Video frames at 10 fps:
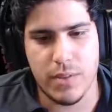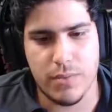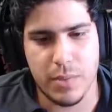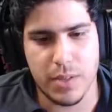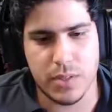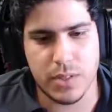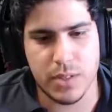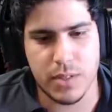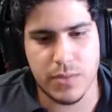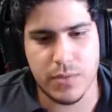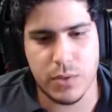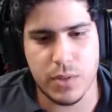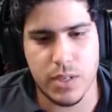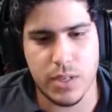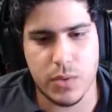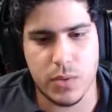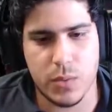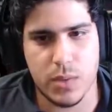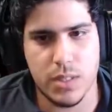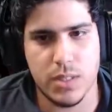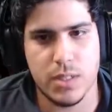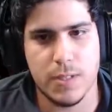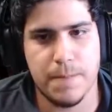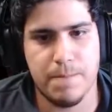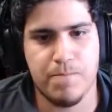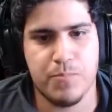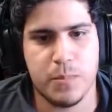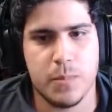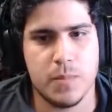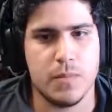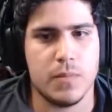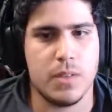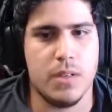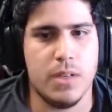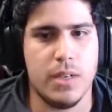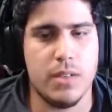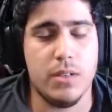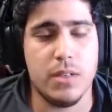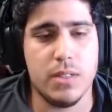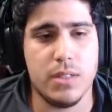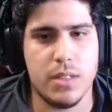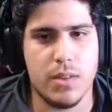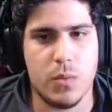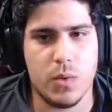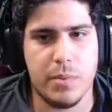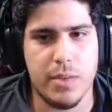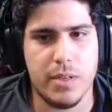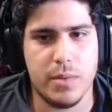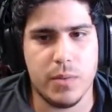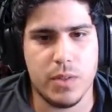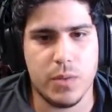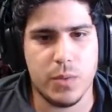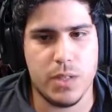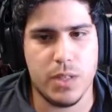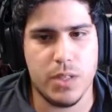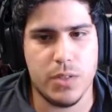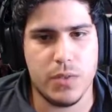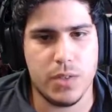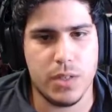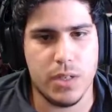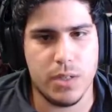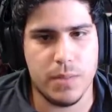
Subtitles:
bigger stuff for the other ones. And you can see that the War Behemoth was really useful here.